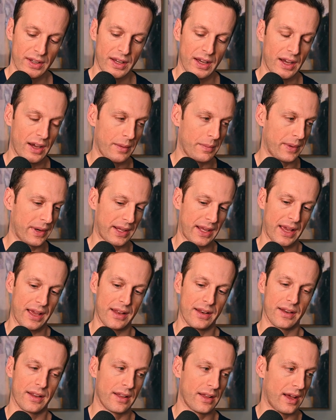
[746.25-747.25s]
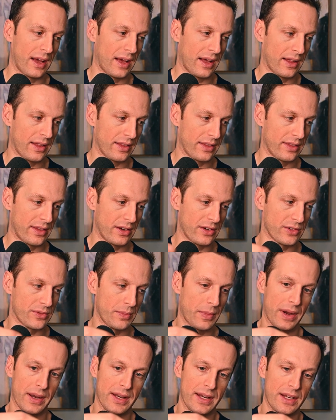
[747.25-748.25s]
Um, but again, uh, there's
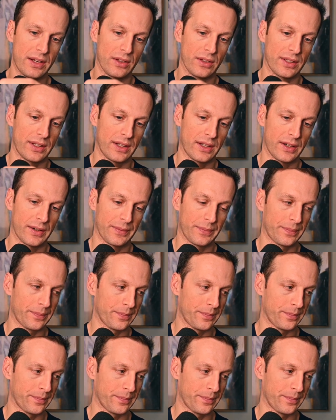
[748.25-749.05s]
my needle here.